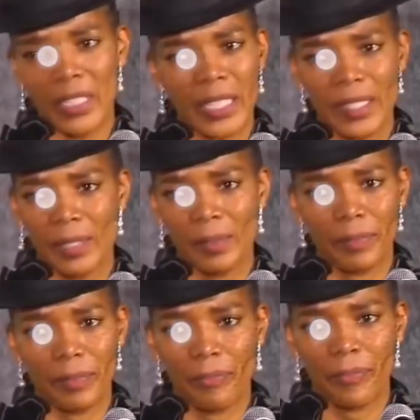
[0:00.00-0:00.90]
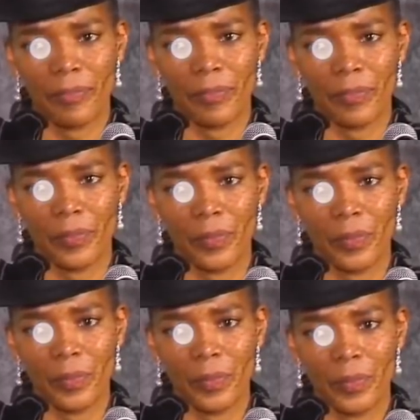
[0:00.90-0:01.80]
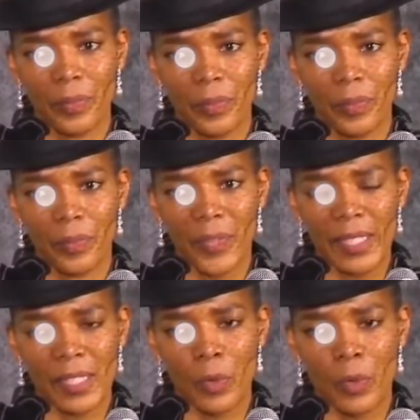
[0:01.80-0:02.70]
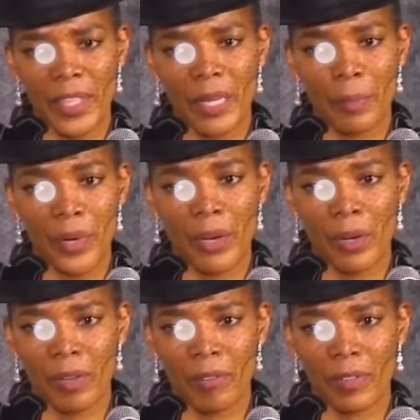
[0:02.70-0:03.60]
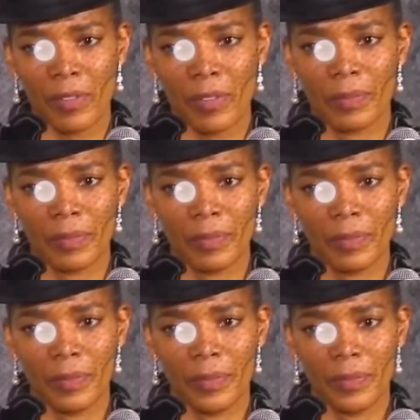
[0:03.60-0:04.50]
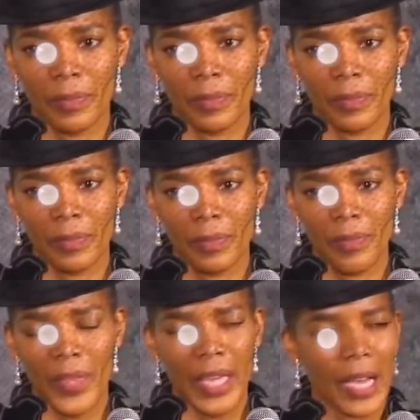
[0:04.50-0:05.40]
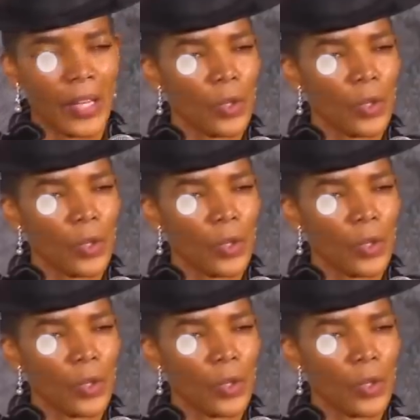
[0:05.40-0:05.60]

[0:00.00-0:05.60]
There are no regrets, just memories. Beautiful memories.